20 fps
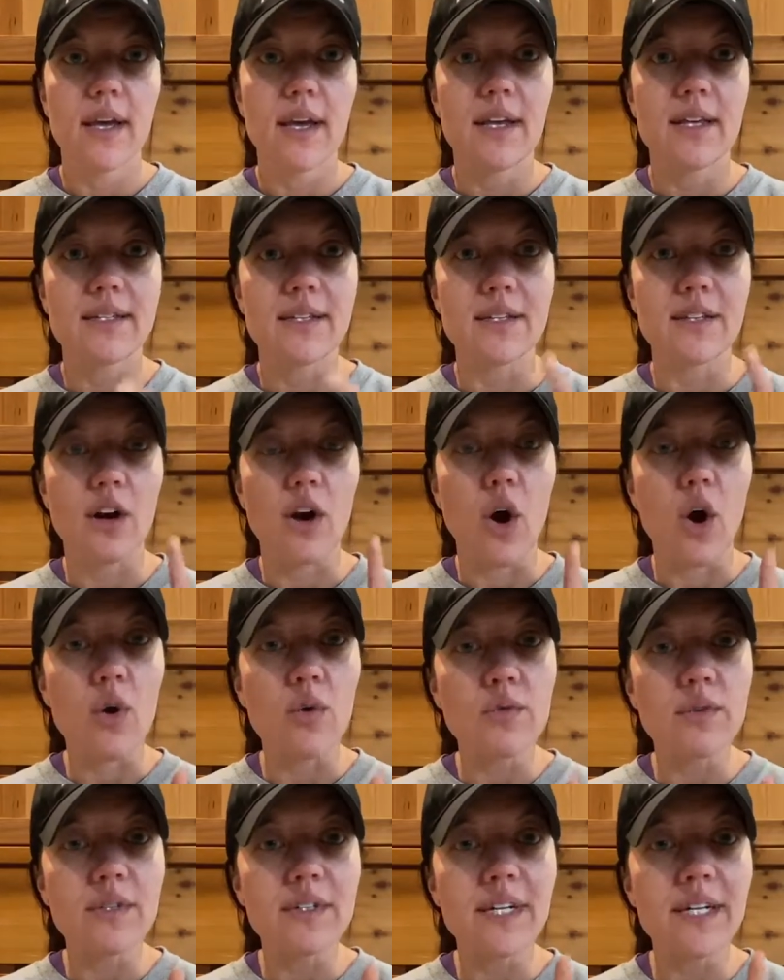He says our
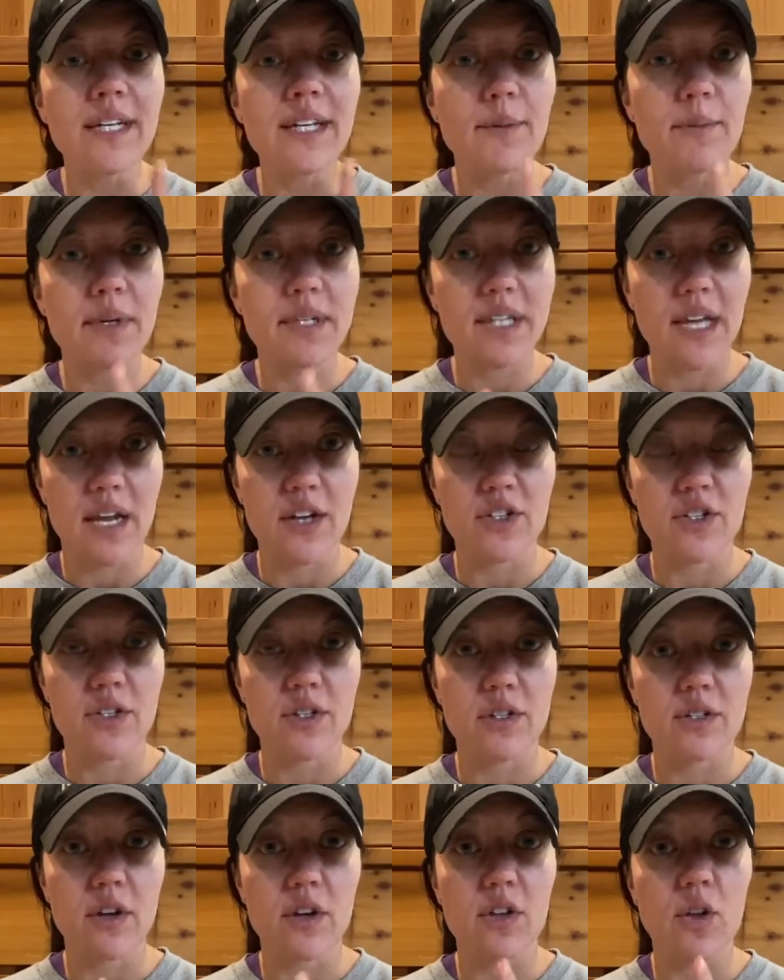only
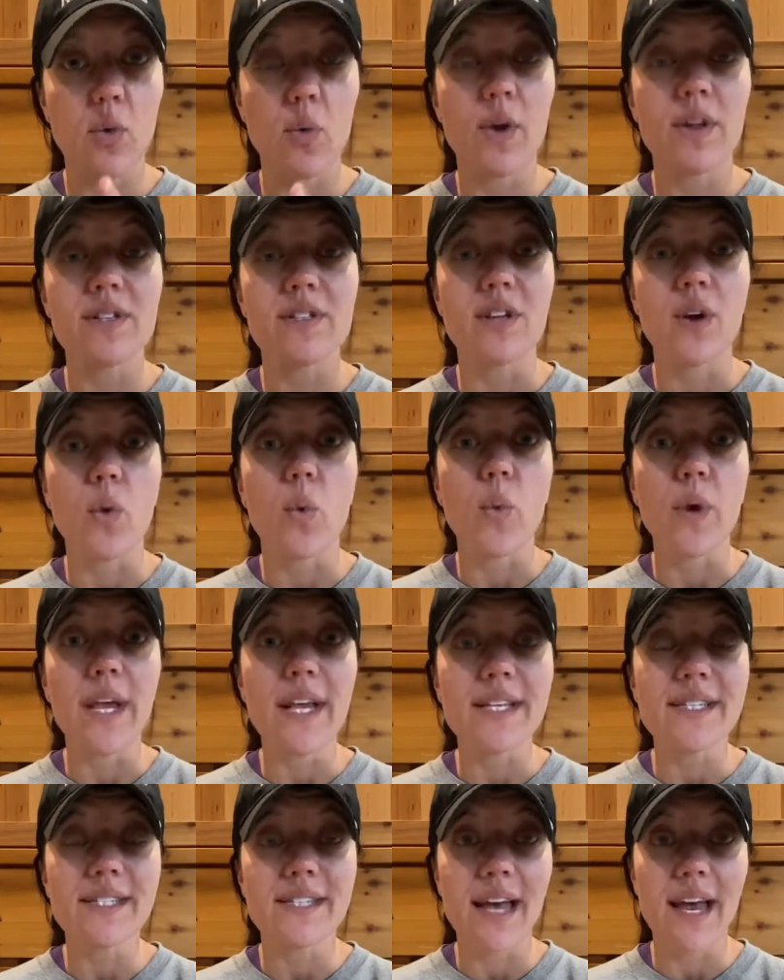limitations are the ones that
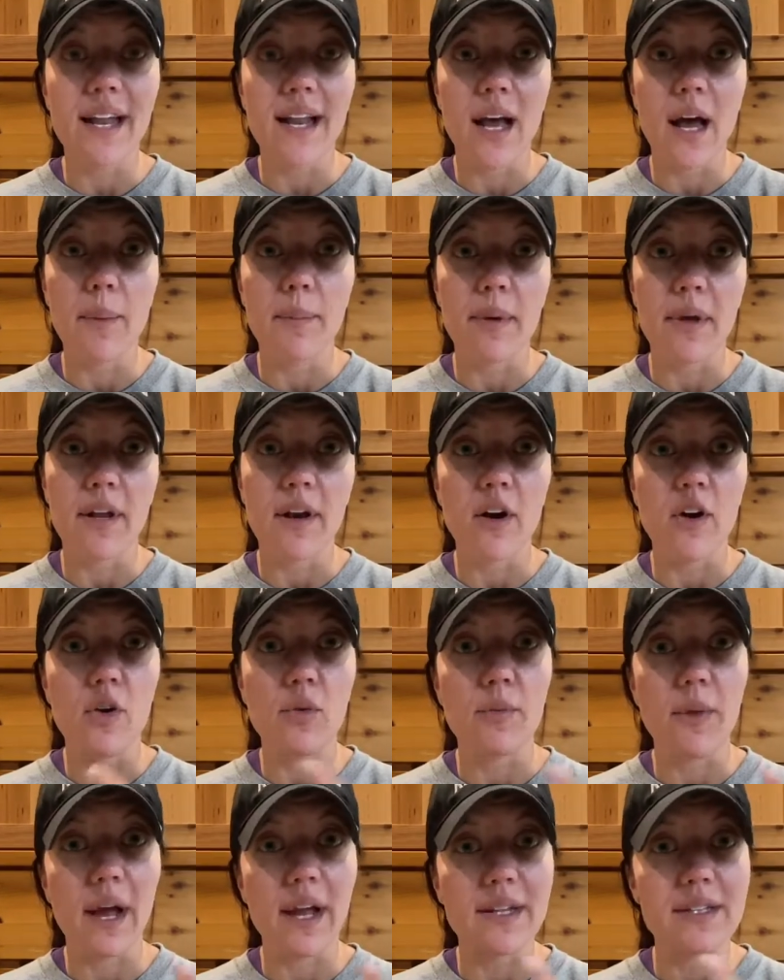we set up in our
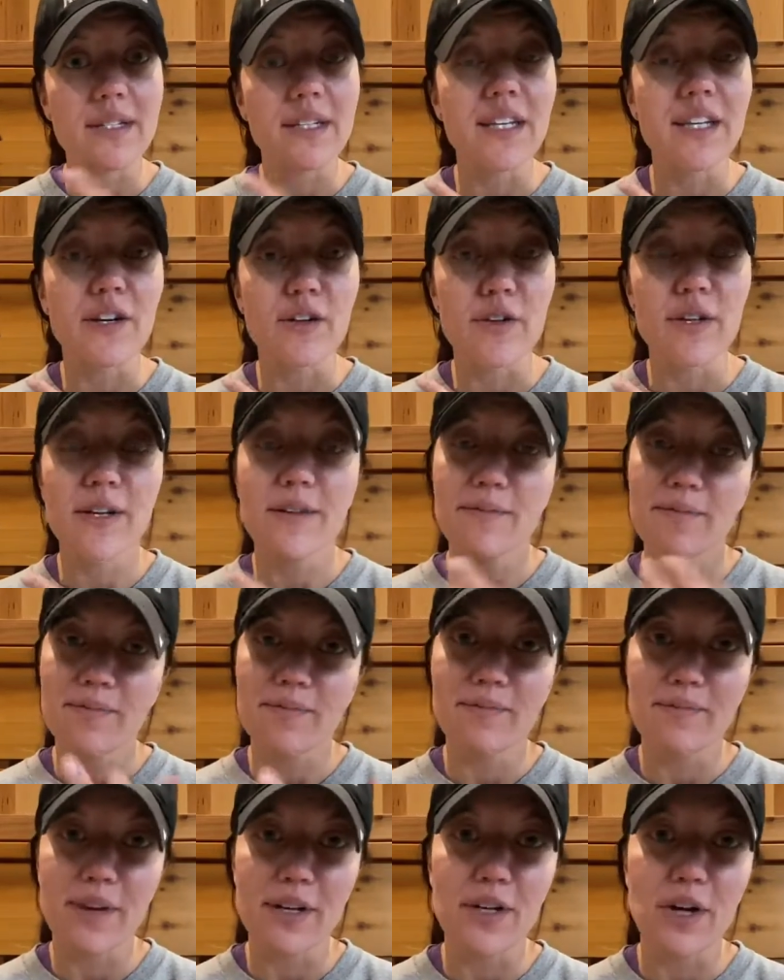own minds. Clearly,
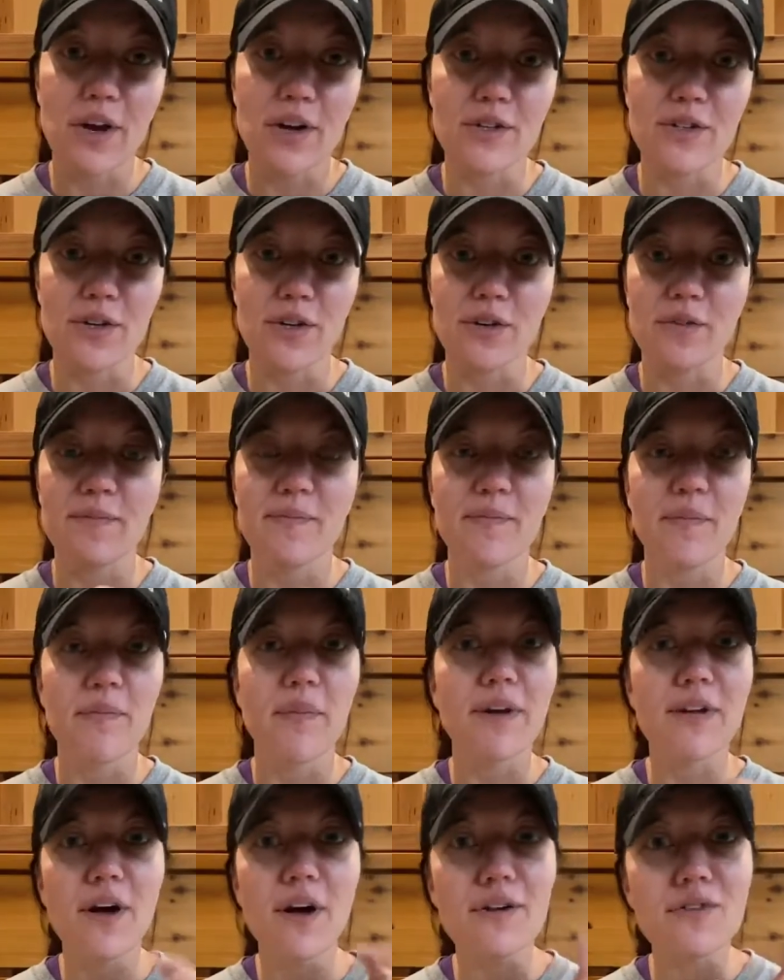my dogs are
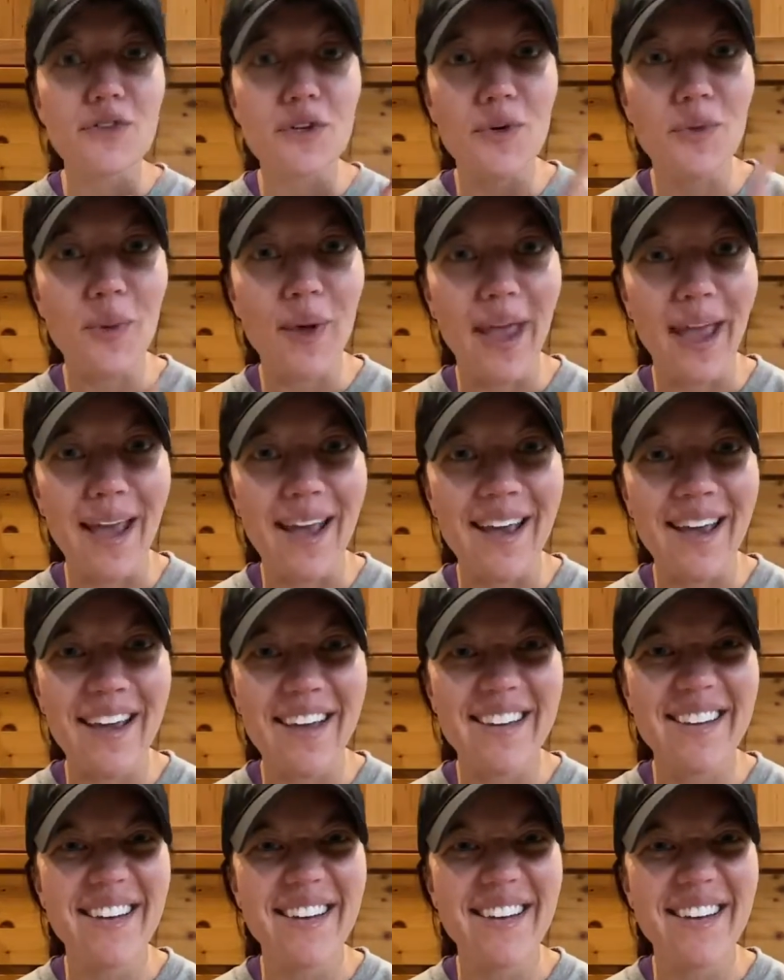my dogs are awake.